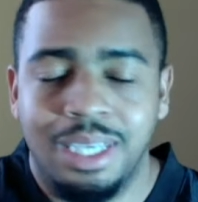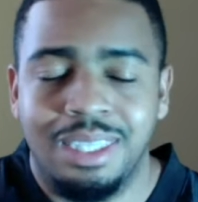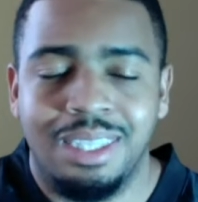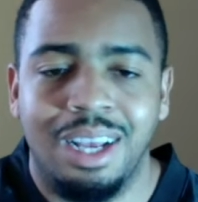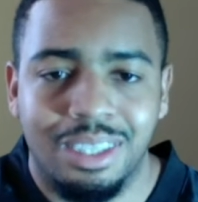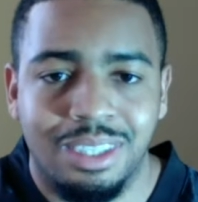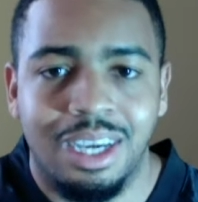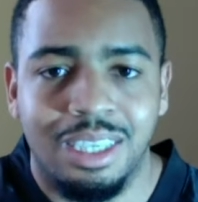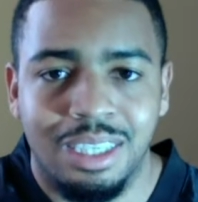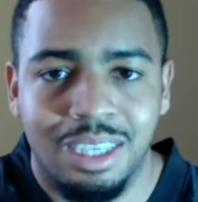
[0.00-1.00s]
he's not
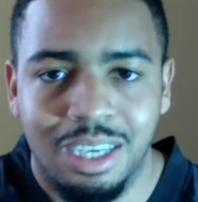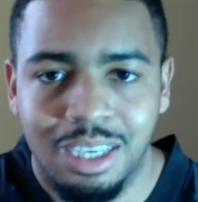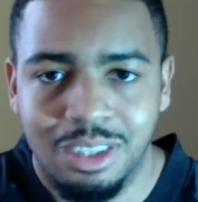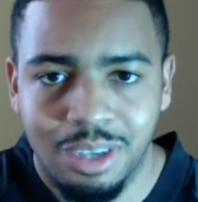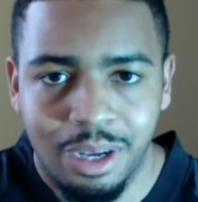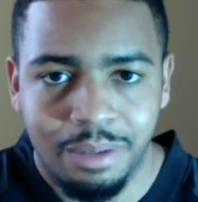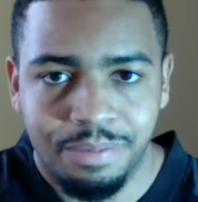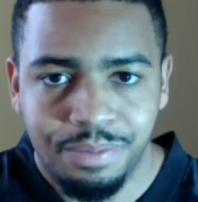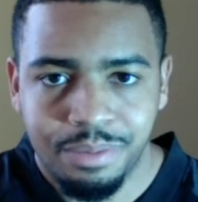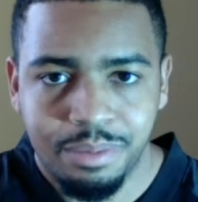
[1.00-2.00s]
signing the contract.
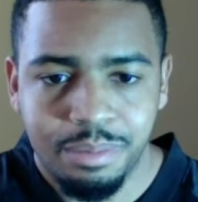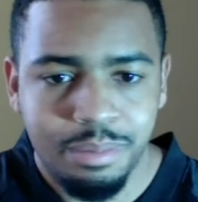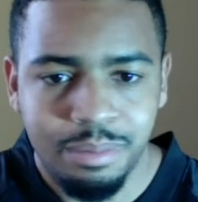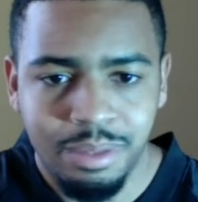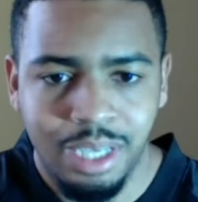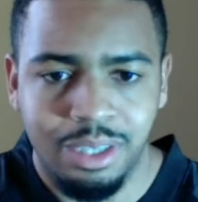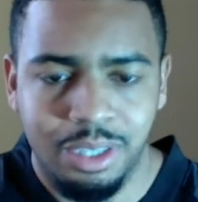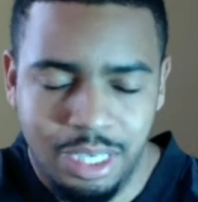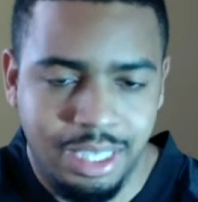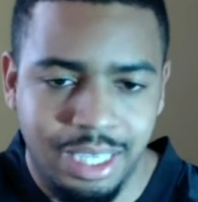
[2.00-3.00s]
That's why
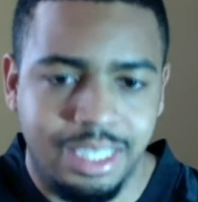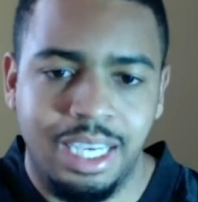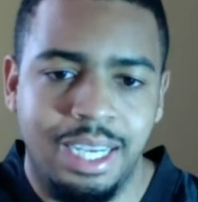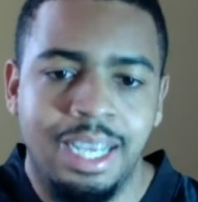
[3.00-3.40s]
he's not saying,